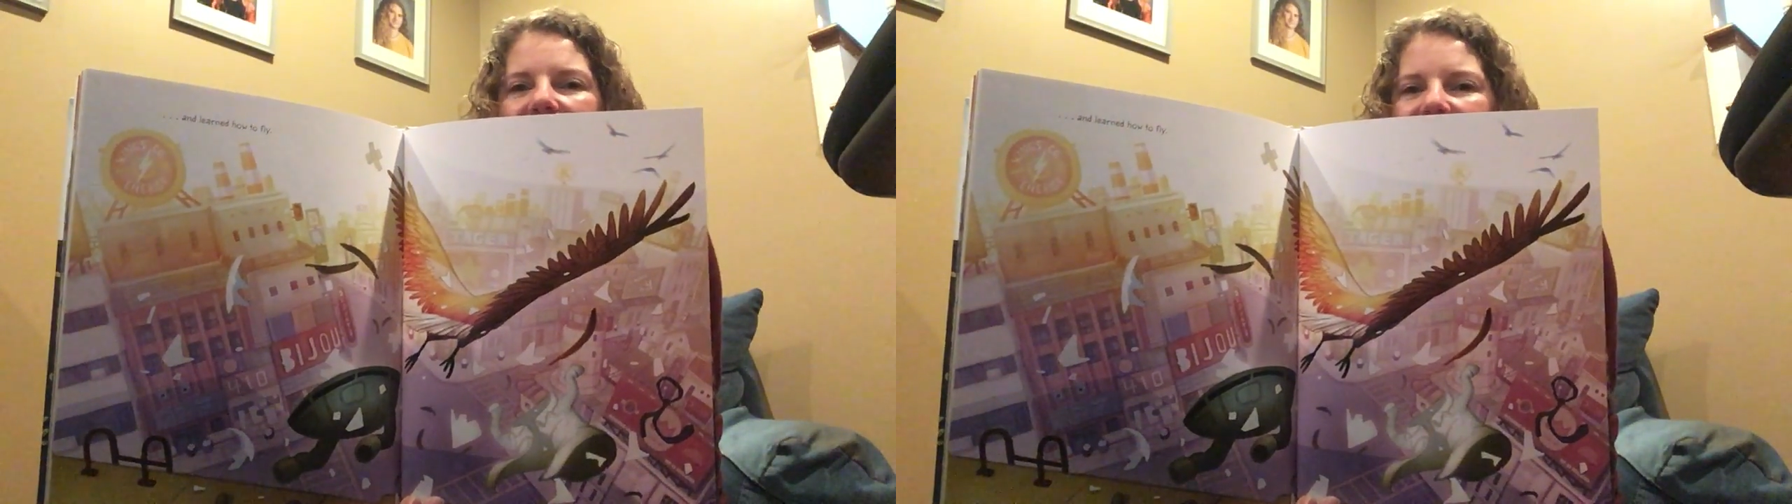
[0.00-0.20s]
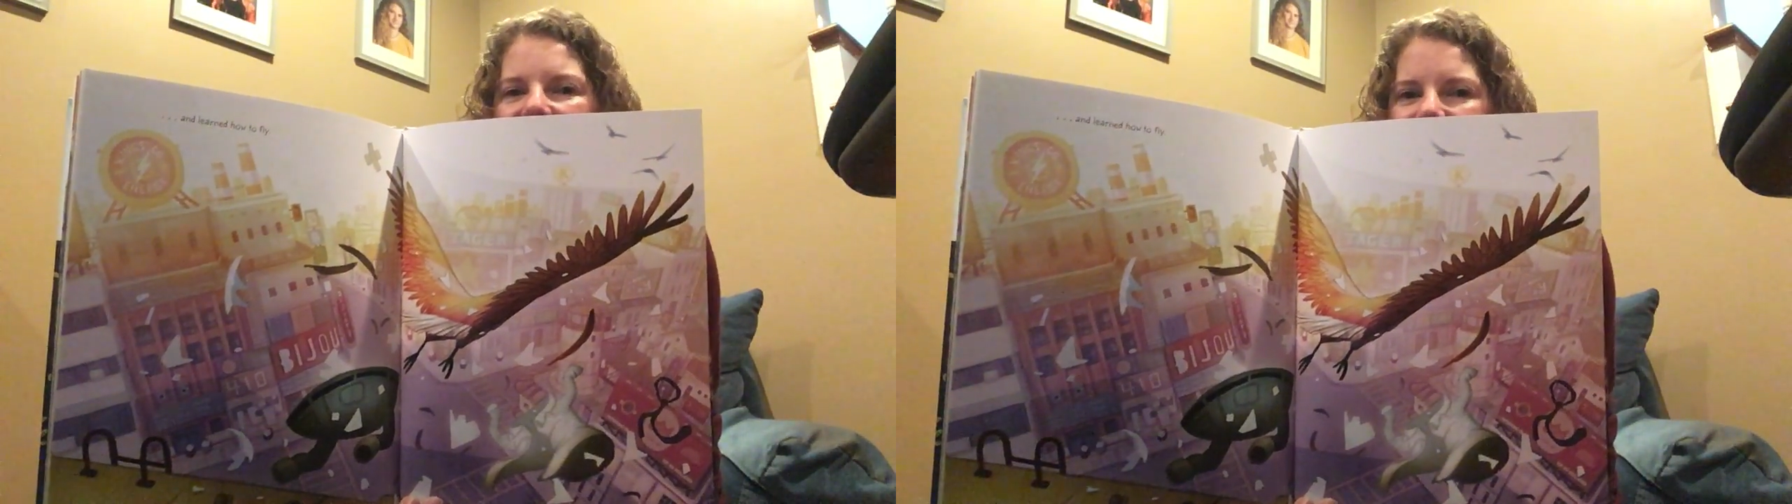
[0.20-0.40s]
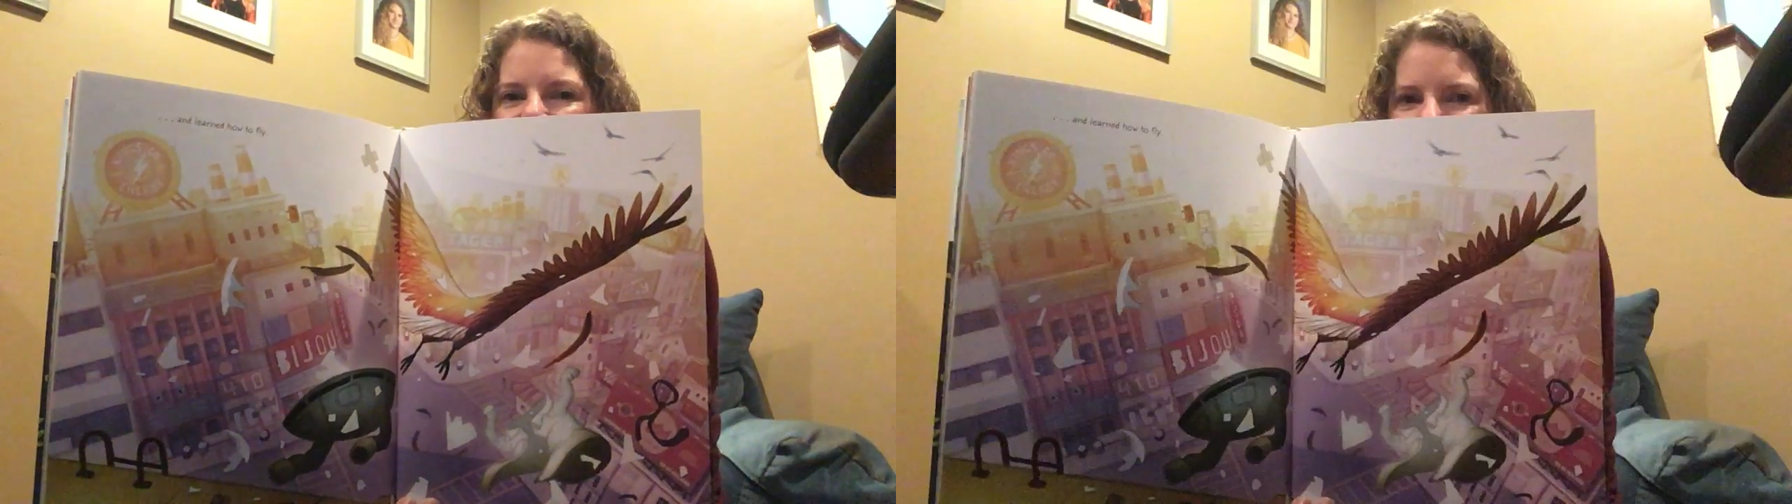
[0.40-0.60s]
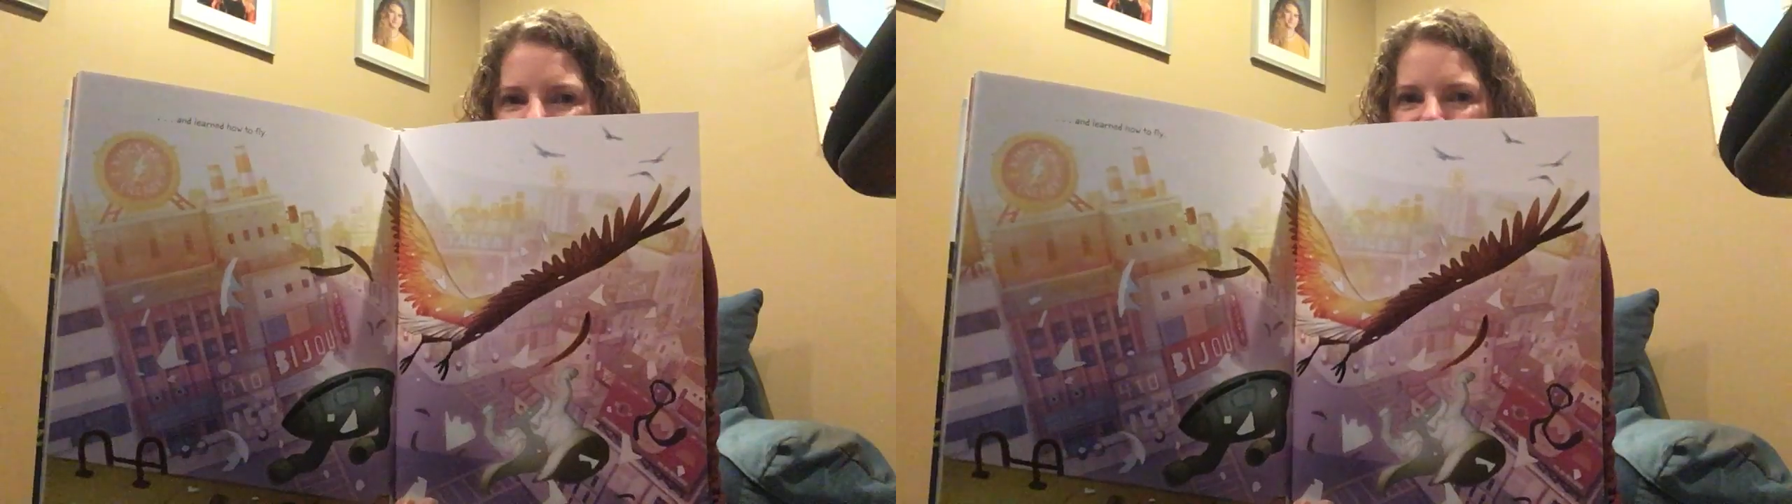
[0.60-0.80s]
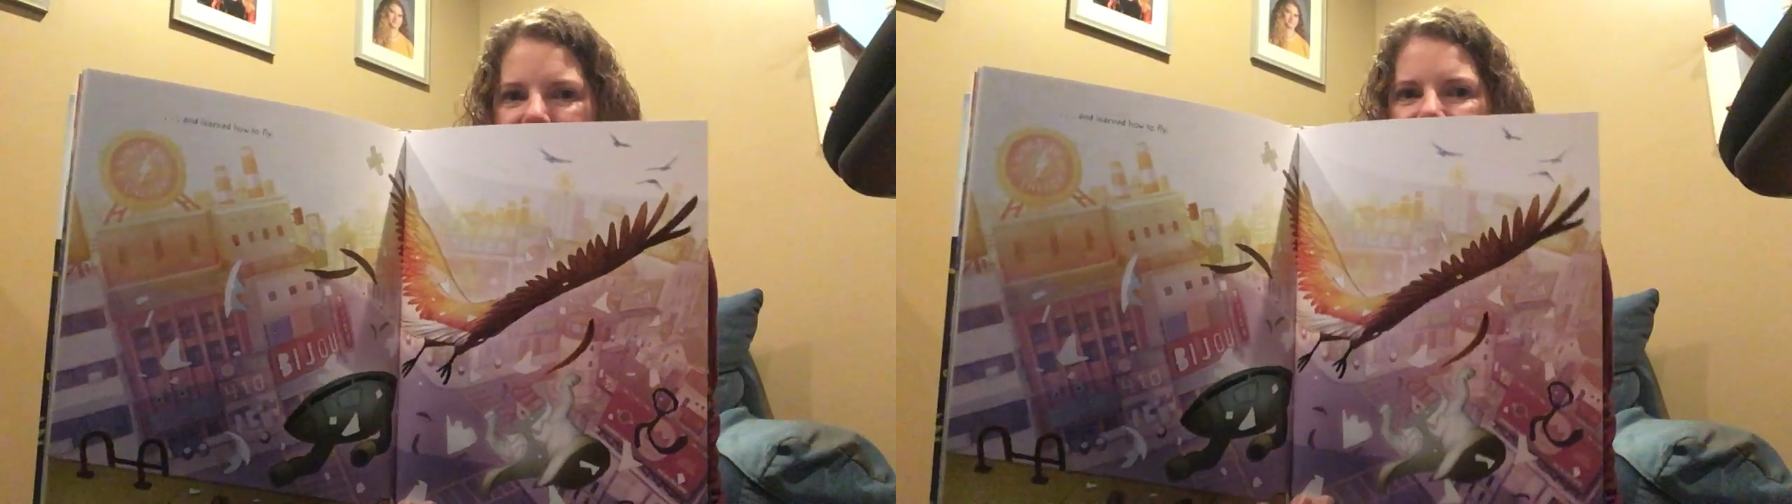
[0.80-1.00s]
I guess
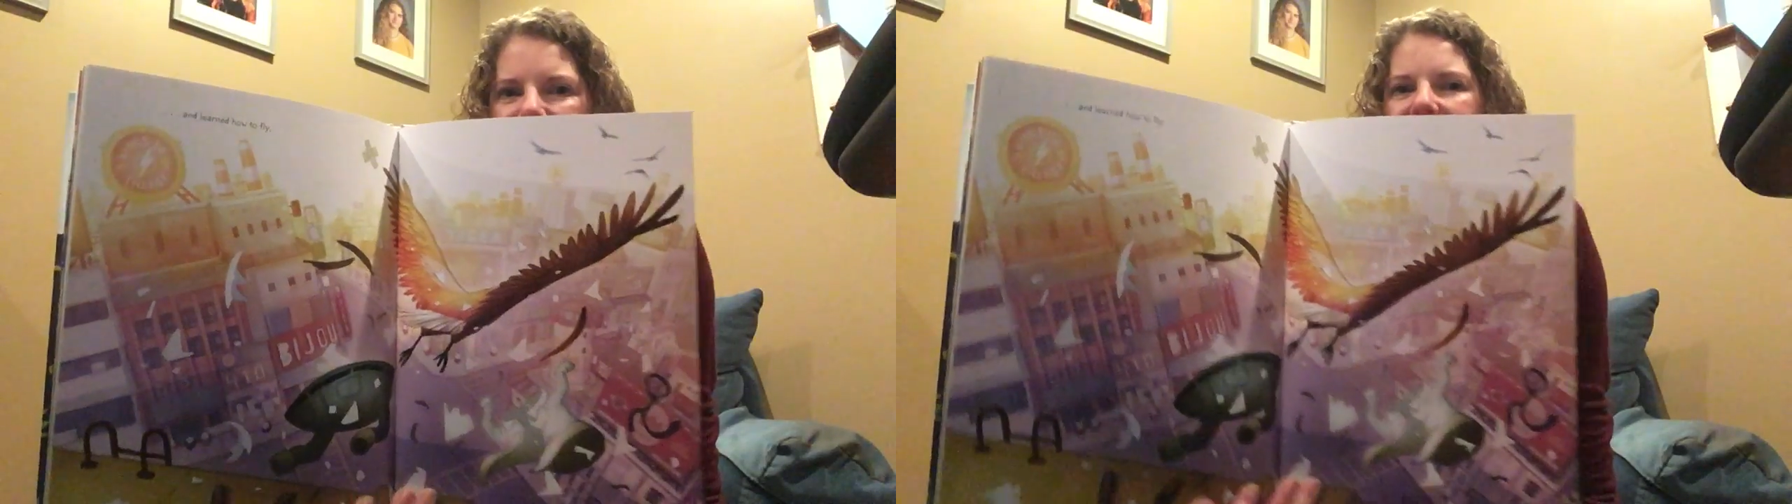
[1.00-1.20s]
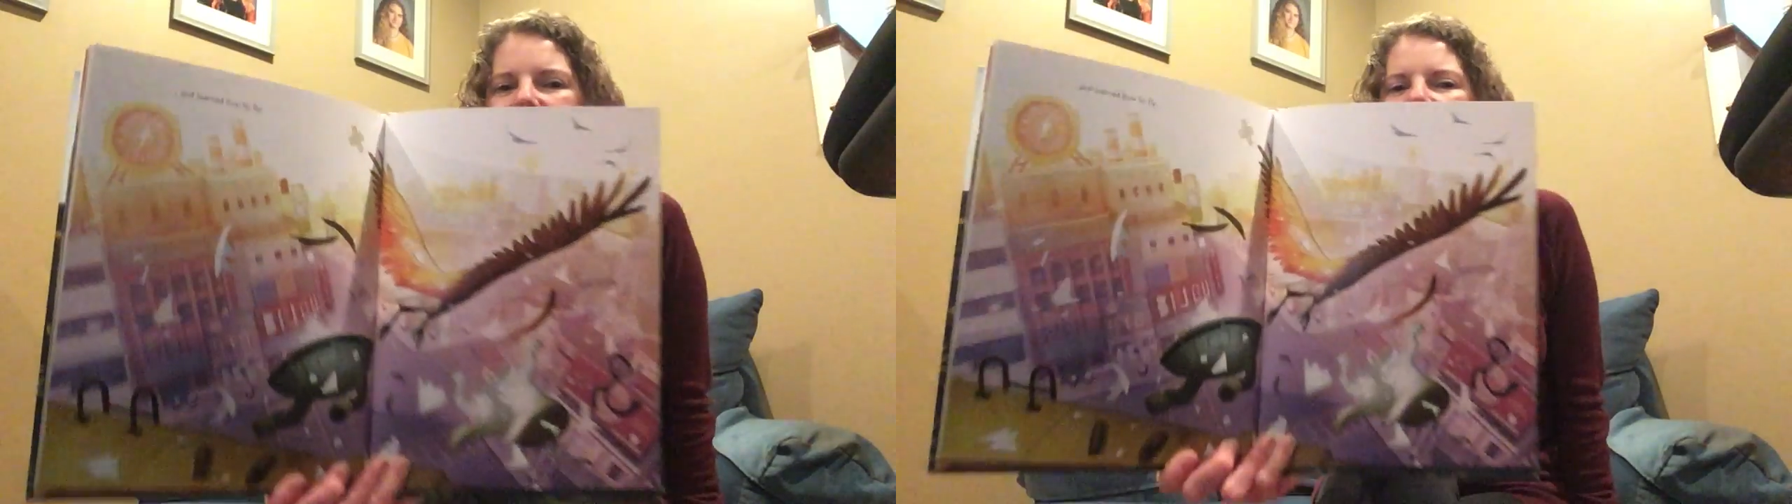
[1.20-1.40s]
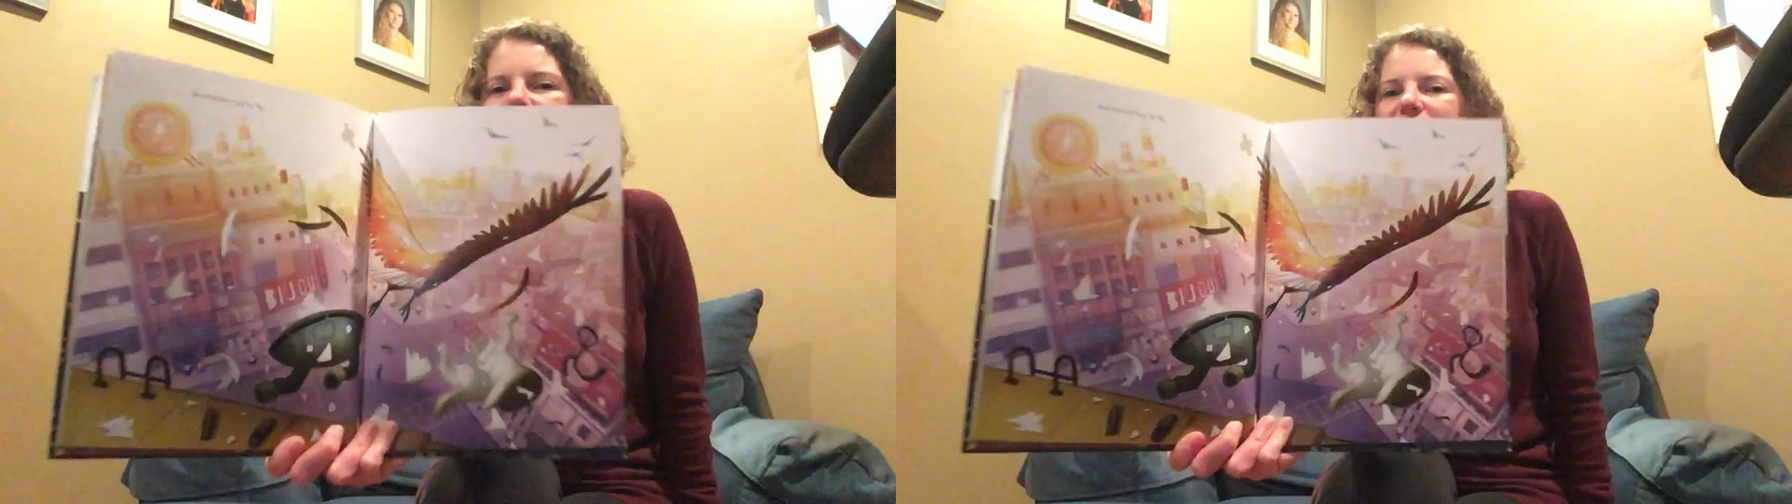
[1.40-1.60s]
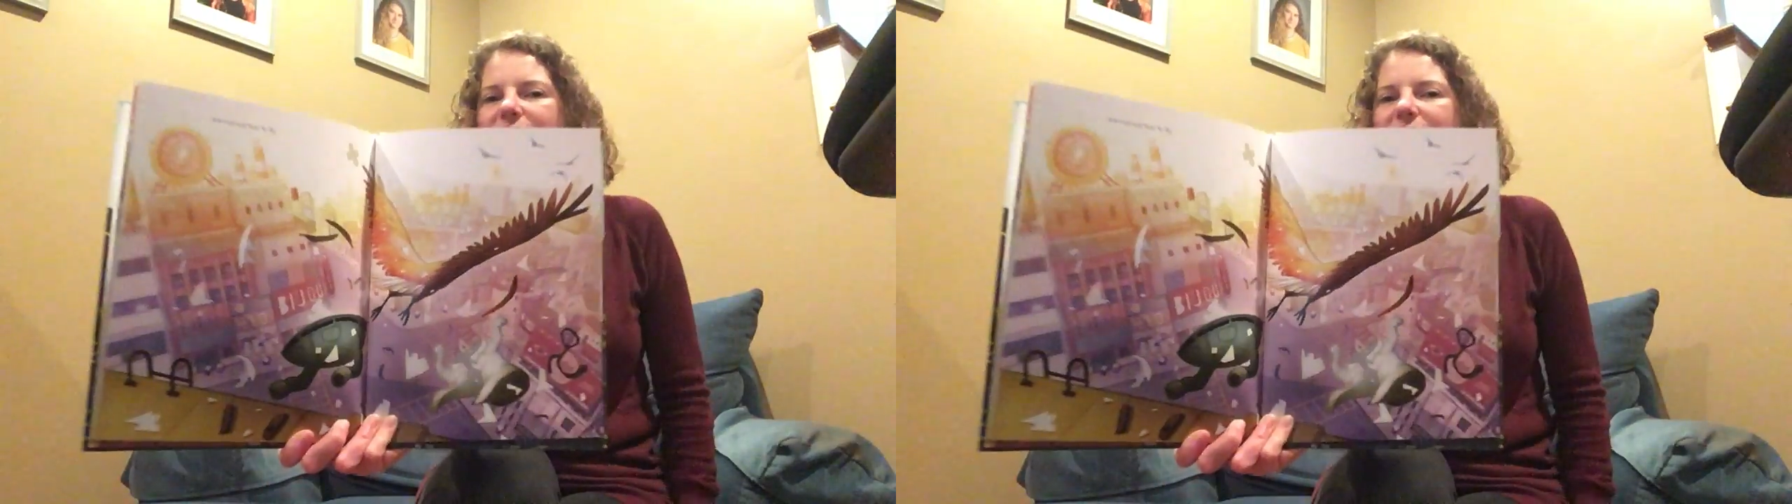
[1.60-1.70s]
that's why he liked